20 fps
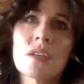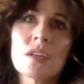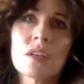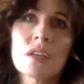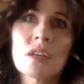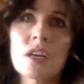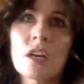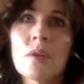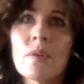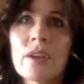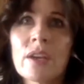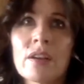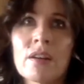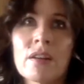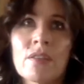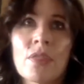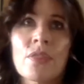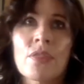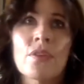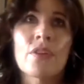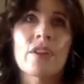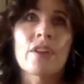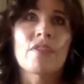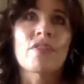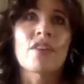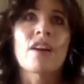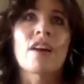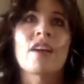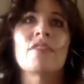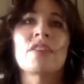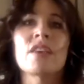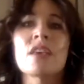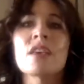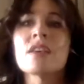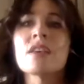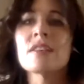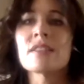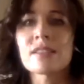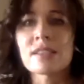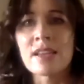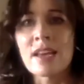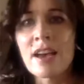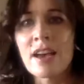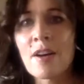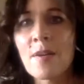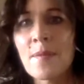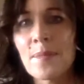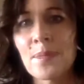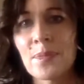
going on 35 years now,